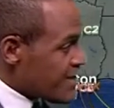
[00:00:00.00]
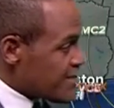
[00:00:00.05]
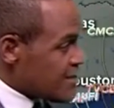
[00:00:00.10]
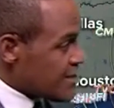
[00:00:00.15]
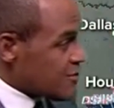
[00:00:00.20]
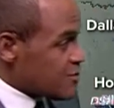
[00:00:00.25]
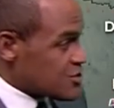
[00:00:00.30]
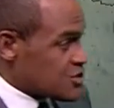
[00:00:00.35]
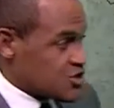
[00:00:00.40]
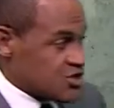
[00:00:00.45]

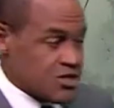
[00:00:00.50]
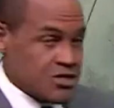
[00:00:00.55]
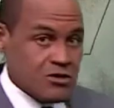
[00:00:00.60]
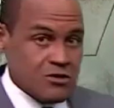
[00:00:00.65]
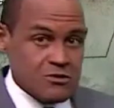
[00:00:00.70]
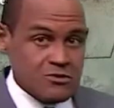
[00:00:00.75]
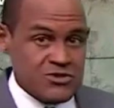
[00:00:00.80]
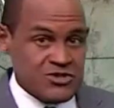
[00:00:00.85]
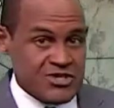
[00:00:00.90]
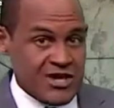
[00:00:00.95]
There are
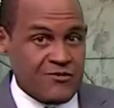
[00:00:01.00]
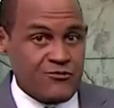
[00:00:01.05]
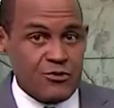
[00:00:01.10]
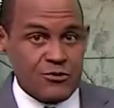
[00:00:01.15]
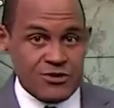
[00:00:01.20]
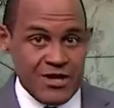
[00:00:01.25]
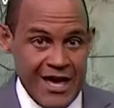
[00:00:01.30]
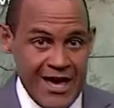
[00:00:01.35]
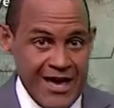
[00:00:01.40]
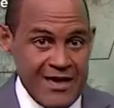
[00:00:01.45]
still
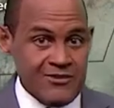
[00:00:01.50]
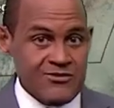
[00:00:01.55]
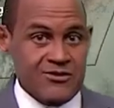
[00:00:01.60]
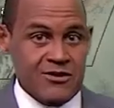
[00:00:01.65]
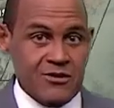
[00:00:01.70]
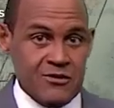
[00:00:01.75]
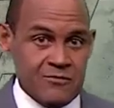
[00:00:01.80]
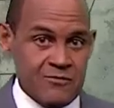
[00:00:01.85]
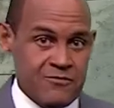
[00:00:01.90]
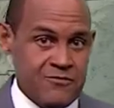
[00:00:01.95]
several days
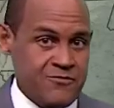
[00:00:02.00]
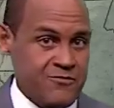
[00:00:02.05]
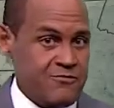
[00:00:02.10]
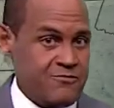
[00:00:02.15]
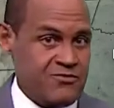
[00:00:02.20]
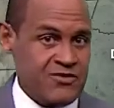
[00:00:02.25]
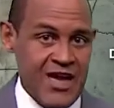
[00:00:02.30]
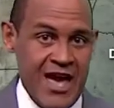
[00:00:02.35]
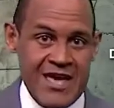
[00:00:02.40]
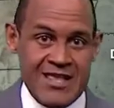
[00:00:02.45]
of
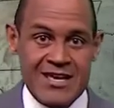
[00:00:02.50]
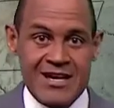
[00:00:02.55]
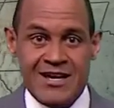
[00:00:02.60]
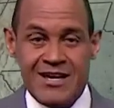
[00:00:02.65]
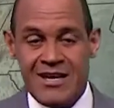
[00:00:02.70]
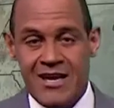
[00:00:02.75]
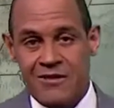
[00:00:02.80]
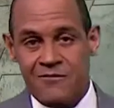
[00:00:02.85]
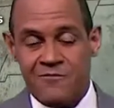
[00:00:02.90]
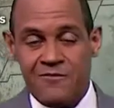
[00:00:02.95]
data
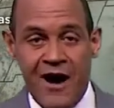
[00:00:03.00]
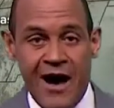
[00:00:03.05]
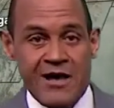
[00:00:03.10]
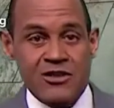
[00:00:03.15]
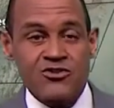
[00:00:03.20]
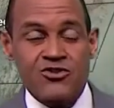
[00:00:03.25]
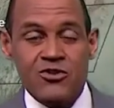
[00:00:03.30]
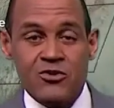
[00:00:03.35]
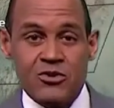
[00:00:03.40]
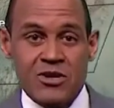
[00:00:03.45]
and
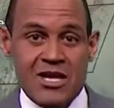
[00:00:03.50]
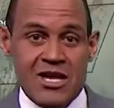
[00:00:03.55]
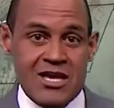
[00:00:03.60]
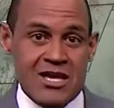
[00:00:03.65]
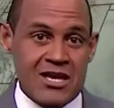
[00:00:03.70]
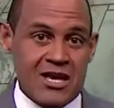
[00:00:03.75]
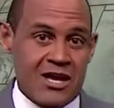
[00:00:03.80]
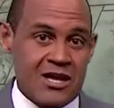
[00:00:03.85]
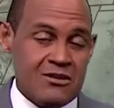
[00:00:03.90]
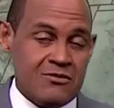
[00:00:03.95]
fine
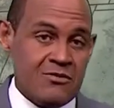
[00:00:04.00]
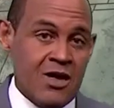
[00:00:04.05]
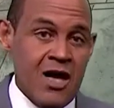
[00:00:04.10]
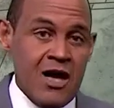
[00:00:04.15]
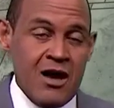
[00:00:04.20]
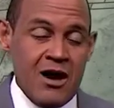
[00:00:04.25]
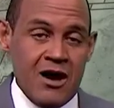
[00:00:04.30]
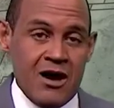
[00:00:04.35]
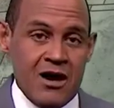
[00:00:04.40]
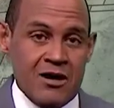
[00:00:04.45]
tuning and
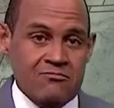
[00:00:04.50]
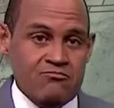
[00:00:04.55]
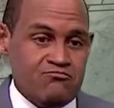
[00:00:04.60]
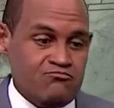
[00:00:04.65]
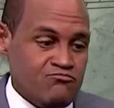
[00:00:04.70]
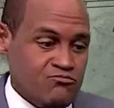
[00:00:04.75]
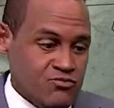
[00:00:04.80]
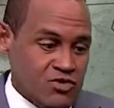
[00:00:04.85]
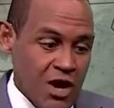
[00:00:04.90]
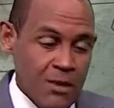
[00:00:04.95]
um,
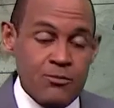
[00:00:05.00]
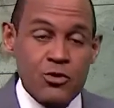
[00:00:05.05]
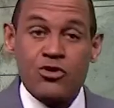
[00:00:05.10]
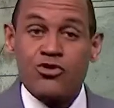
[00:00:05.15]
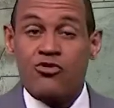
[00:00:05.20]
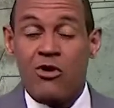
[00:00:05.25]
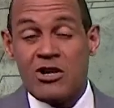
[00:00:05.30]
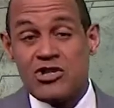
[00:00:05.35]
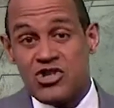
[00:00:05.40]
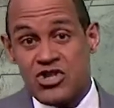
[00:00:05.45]
number
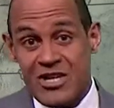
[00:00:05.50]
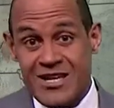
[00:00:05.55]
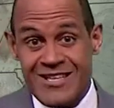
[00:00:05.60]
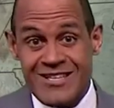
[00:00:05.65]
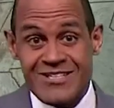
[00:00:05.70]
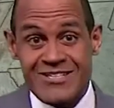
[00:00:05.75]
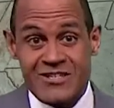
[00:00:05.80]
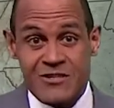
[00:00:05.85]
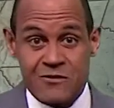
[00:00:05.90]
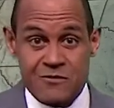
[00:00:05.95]

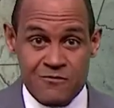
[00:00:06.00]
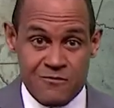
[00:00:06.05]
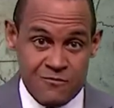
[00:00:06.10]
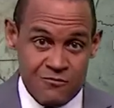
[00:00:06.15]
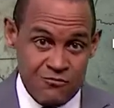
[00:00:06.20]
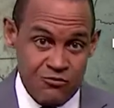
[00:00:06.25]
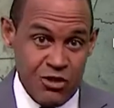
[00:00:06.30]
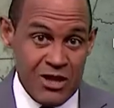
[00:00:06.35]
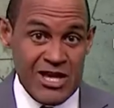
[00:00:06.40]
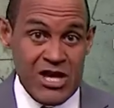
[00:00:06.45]
crunching to
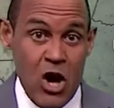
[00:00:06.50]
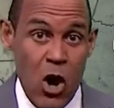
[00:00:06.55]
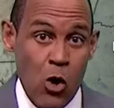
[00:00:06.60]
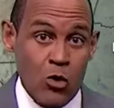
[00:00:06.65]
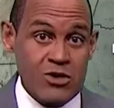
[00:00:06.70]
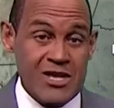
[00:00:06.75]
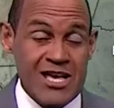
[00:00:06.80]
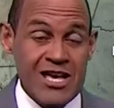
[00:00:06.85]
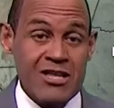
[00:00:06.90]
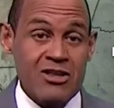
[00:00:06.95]
really
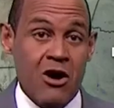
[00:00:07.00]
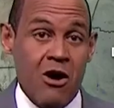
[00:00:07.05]
hone in